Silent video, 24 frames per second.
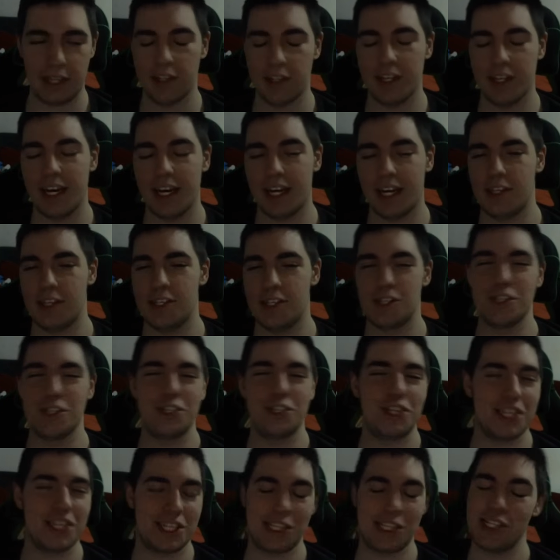Galactus to
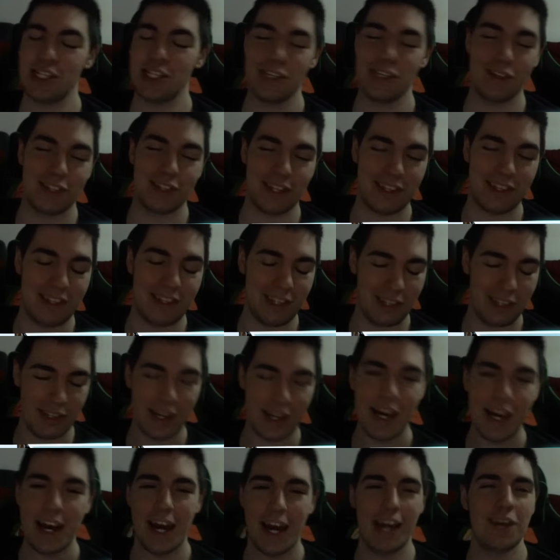just seal the
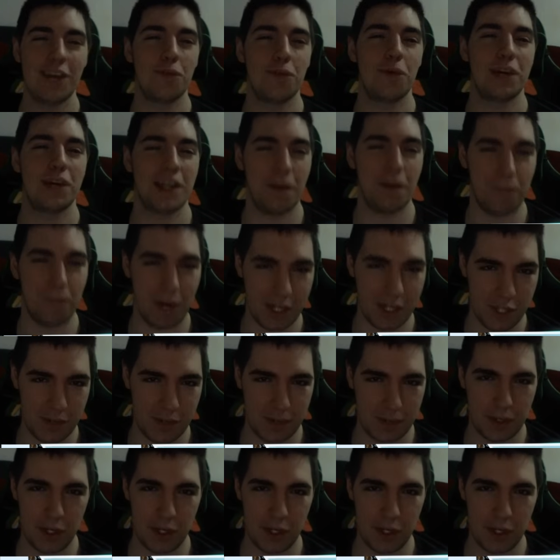deal and win a bunch of